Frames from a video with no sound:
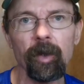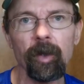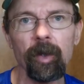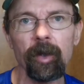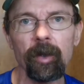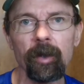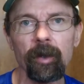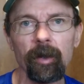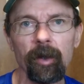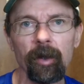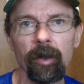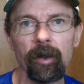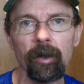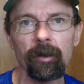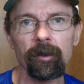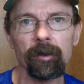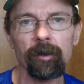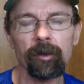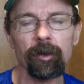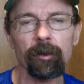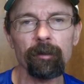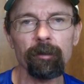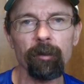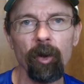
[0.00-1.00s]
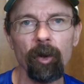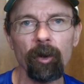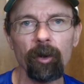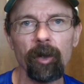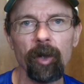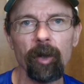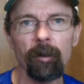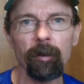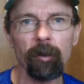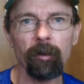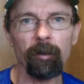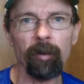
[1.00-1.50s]
and just bought a
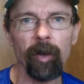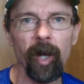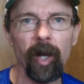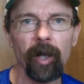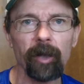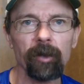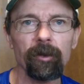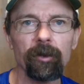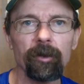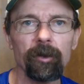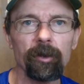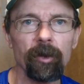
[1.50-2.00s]
couple packs of